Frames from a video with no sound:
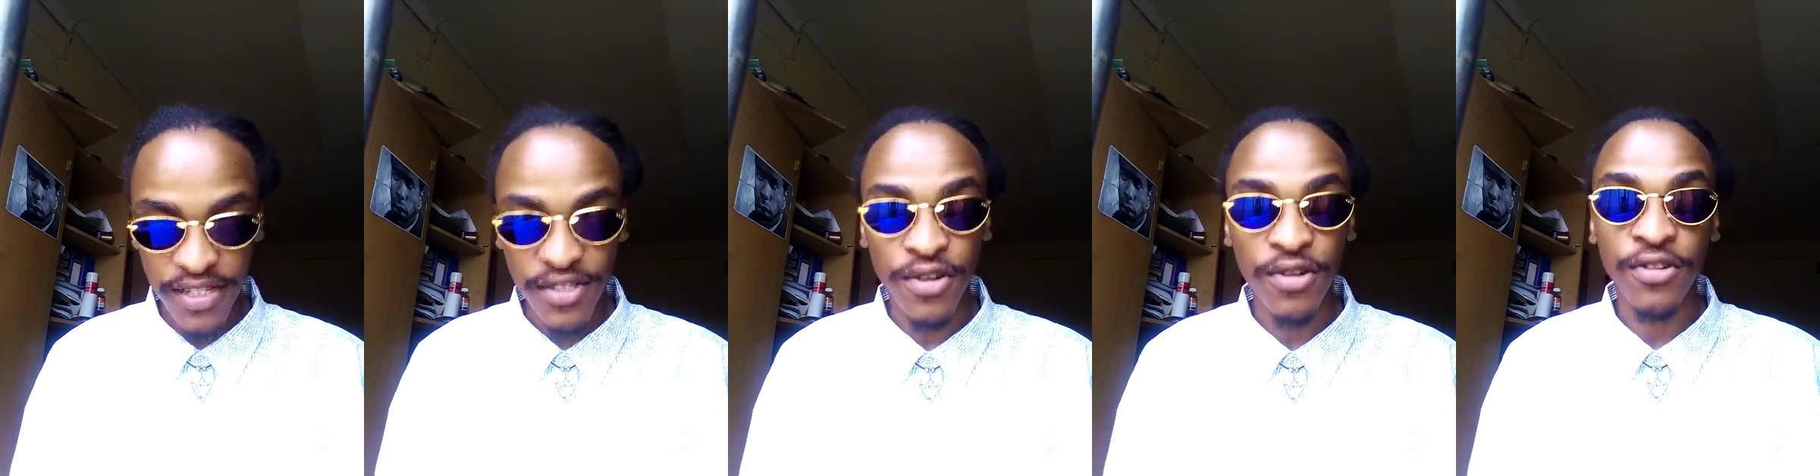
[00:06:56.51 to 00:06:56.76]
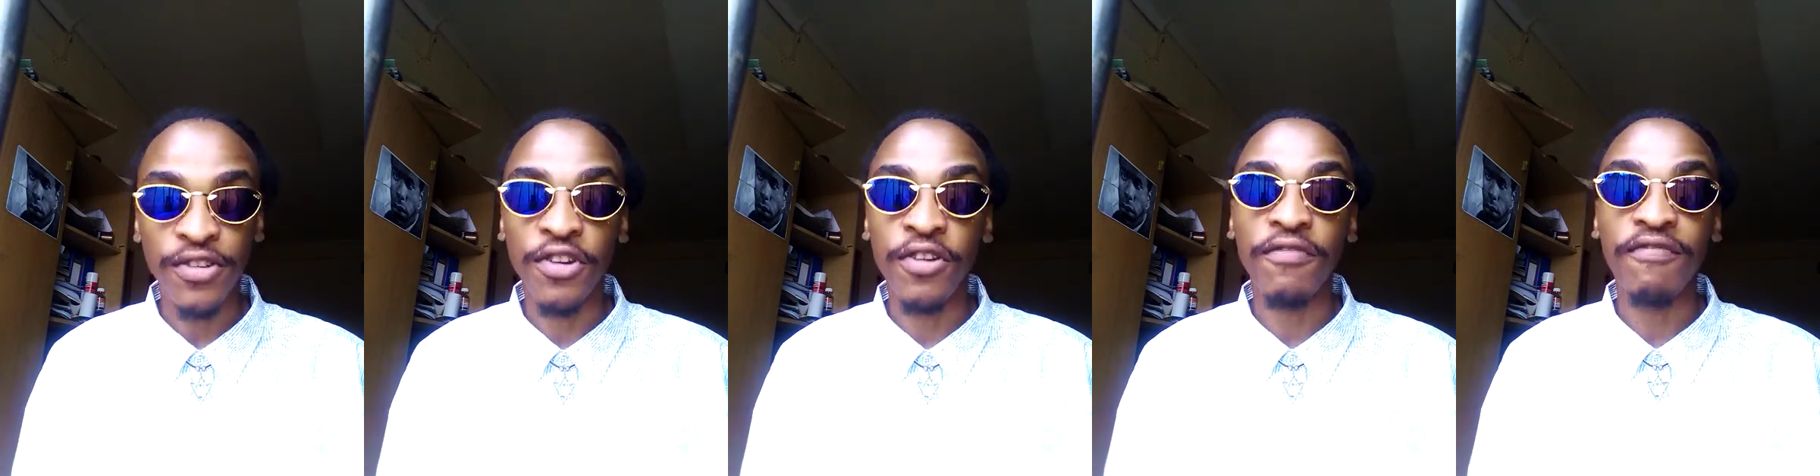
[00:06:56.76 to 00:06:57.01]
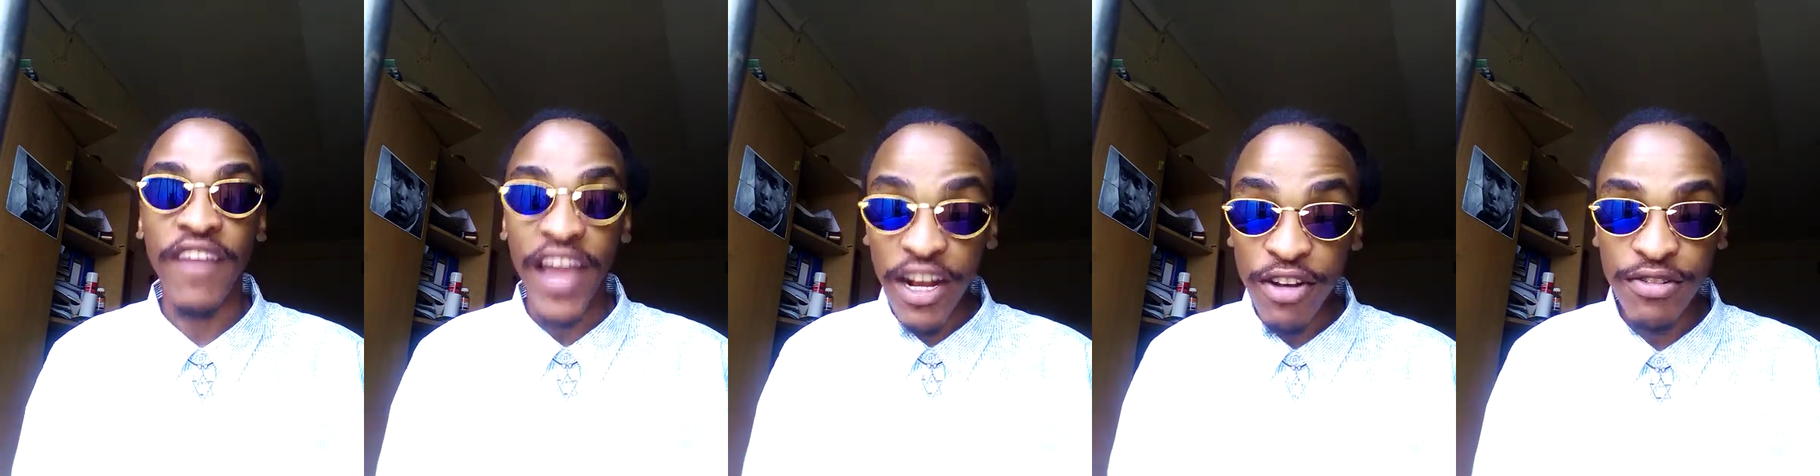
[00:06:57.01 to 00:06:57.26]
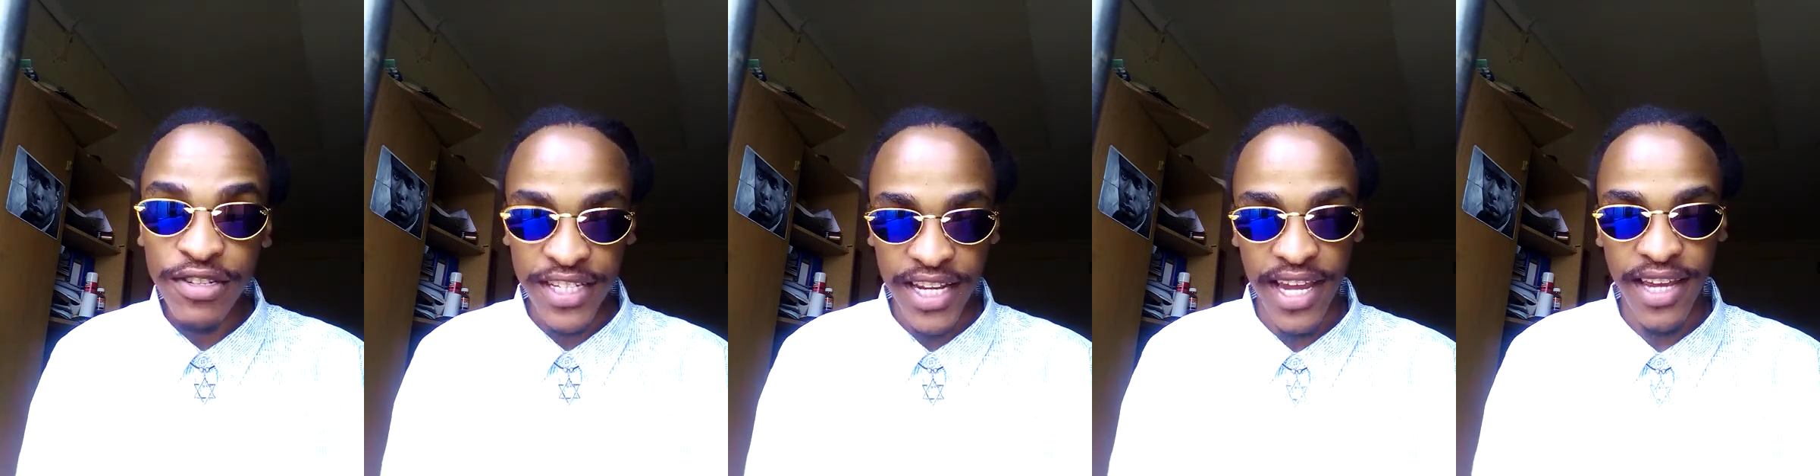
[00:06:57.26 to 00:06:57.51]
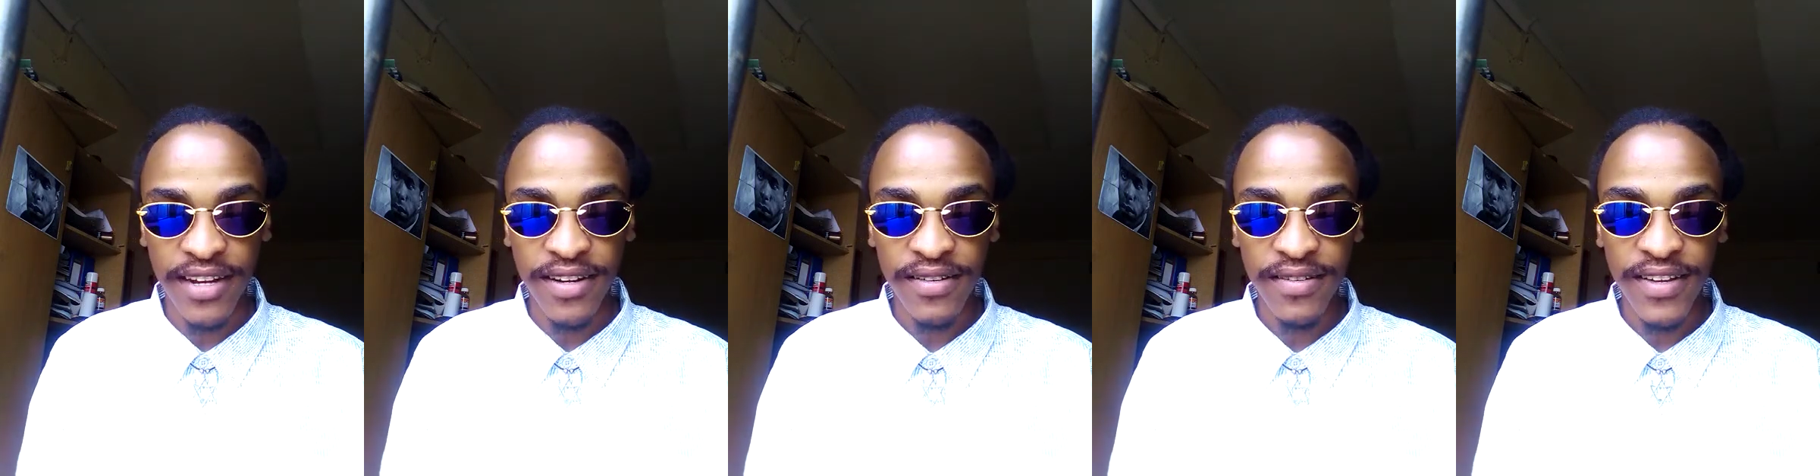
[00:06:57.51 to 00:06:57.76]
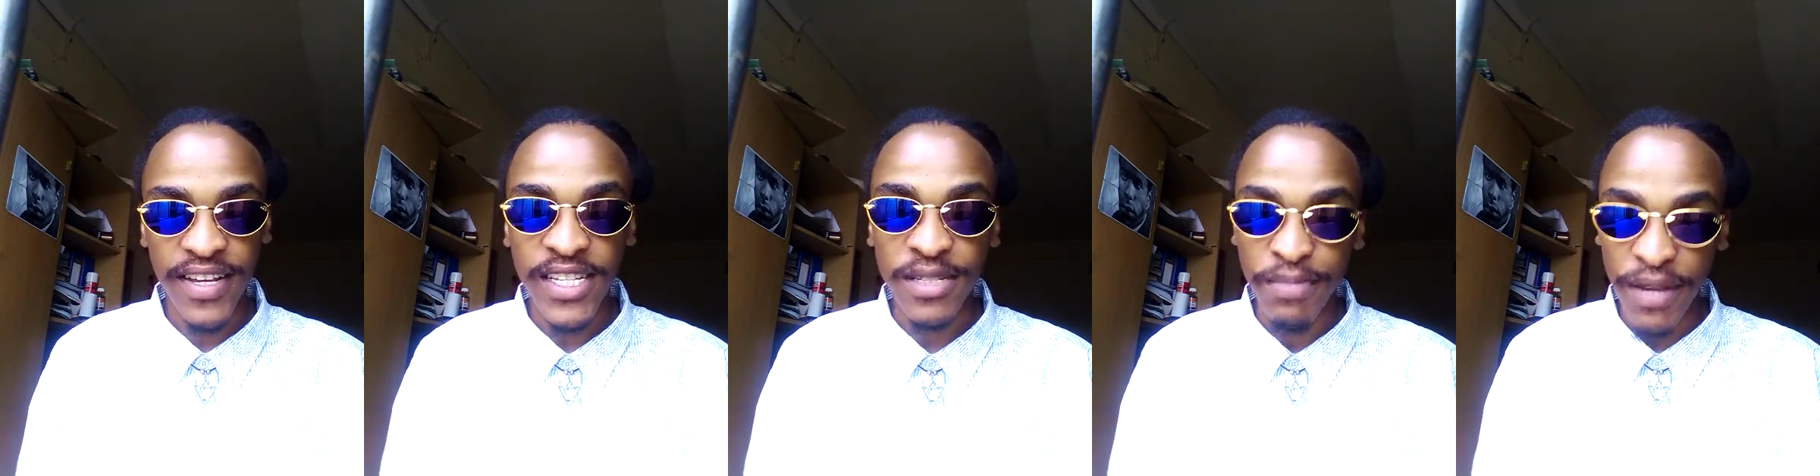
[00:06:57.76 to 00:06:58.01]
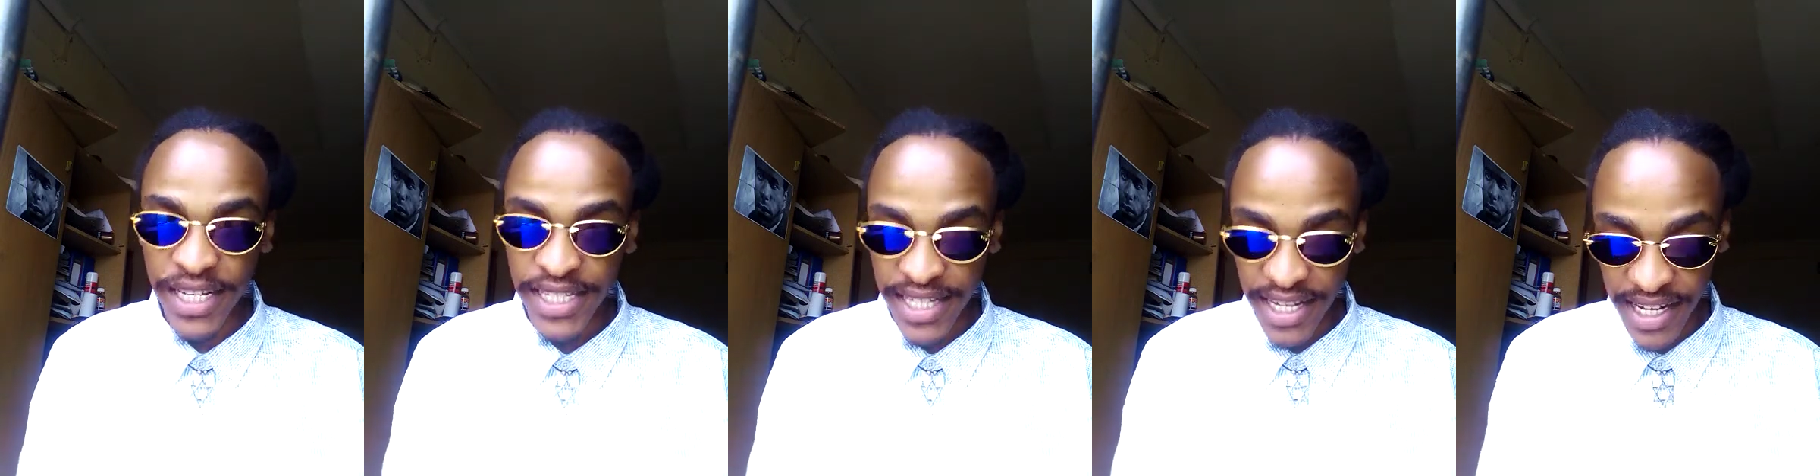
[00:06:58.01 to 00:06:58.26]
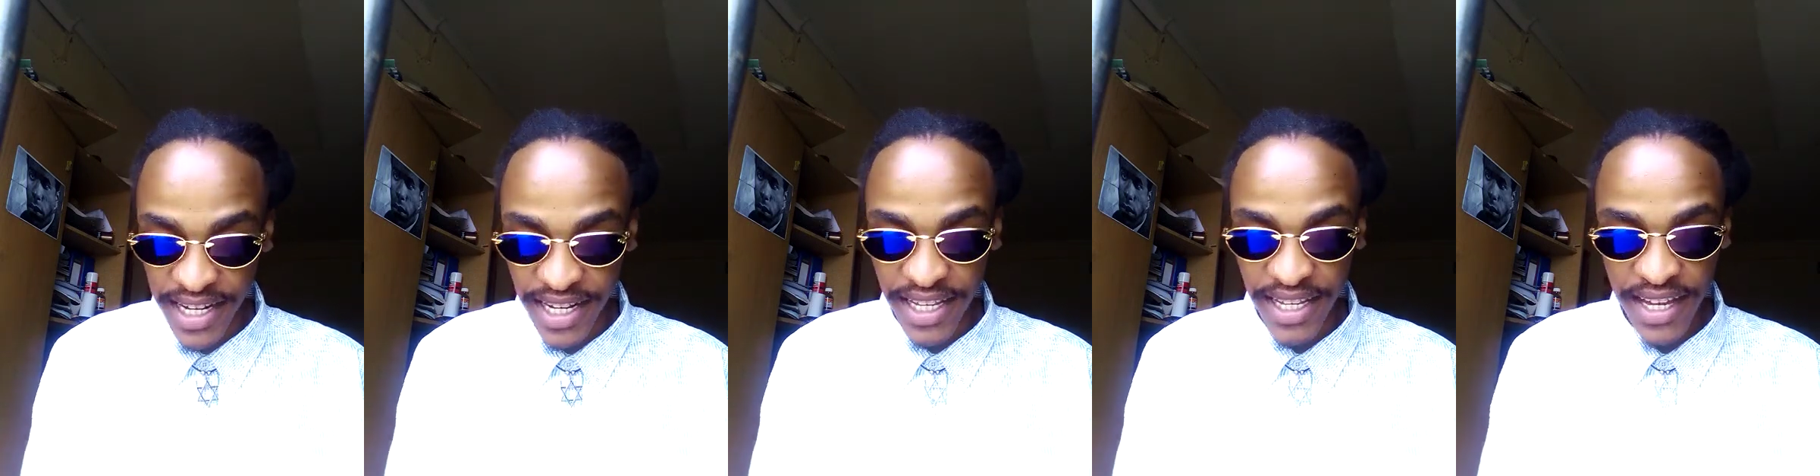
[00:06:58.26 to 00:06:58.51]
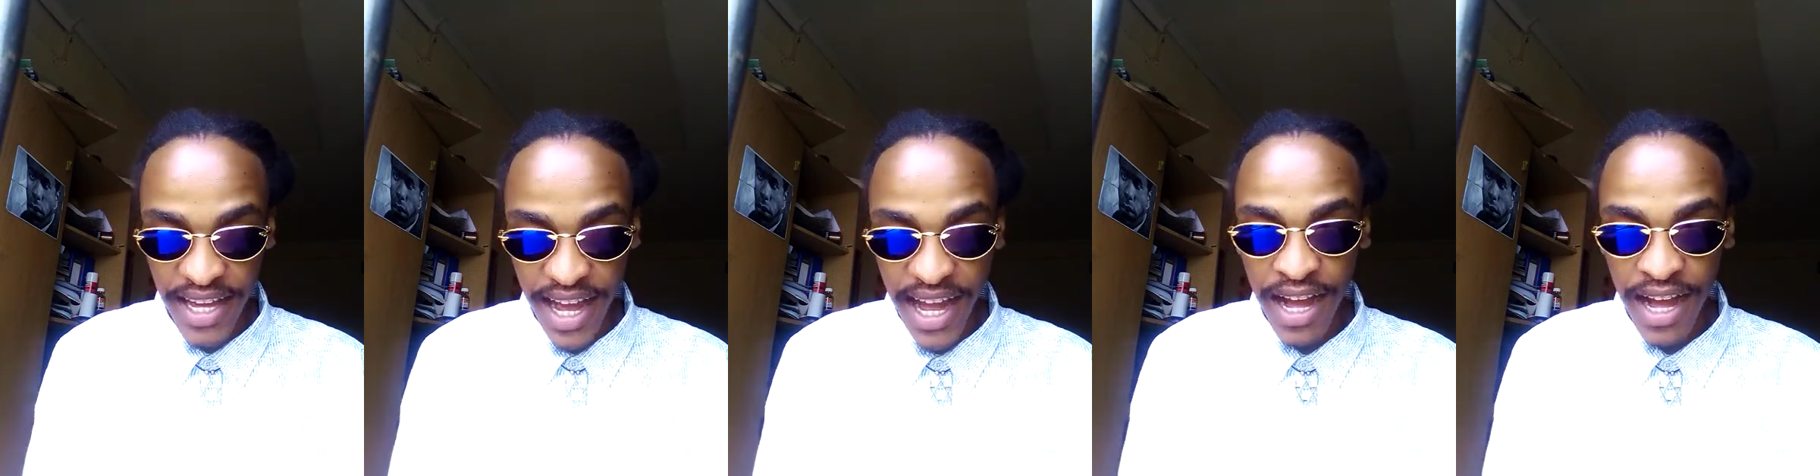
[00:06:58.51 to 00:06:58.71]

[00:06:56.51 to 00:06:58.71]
So your value chain is basically